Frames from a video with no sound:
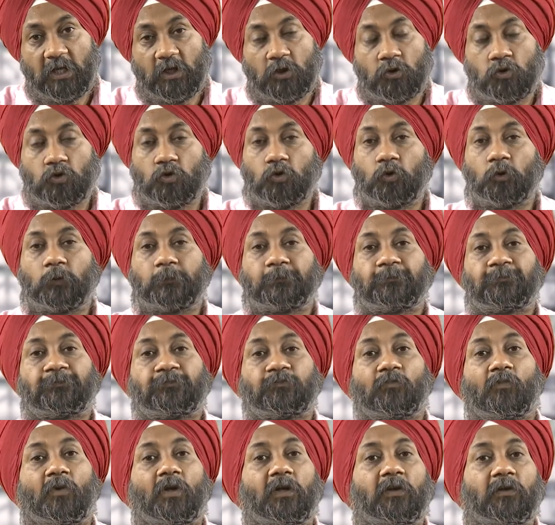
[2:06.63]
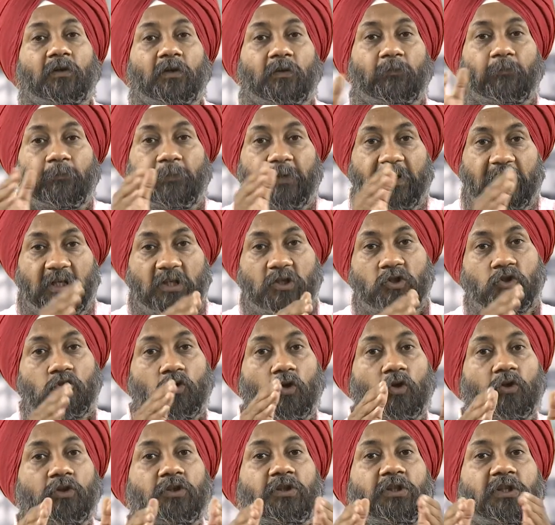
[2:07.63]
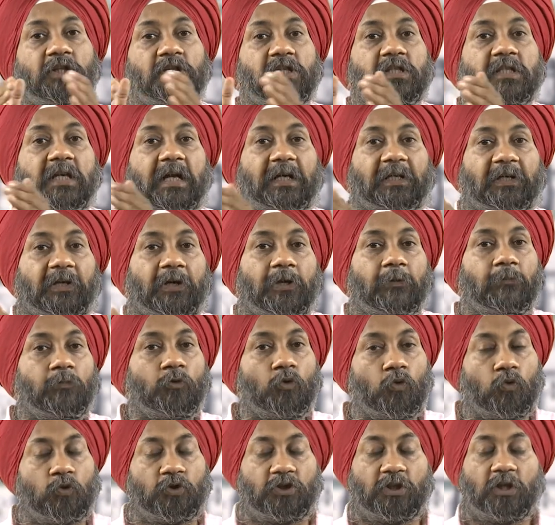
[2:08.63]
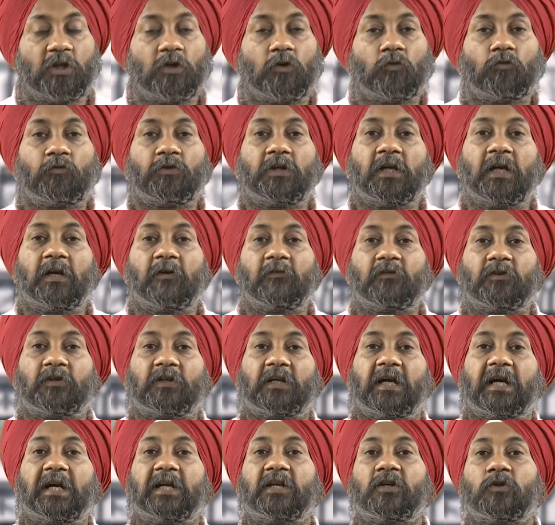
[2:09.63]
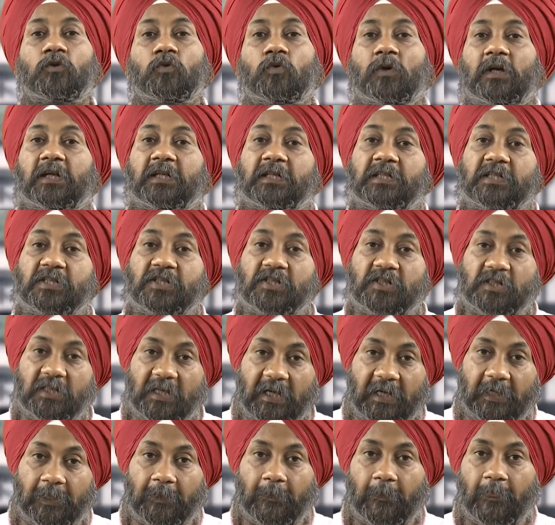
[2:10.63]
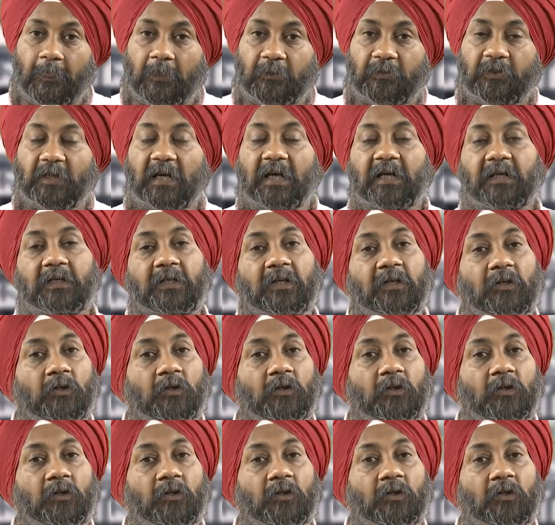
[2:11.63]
So, based on these attributes we have tried to understand that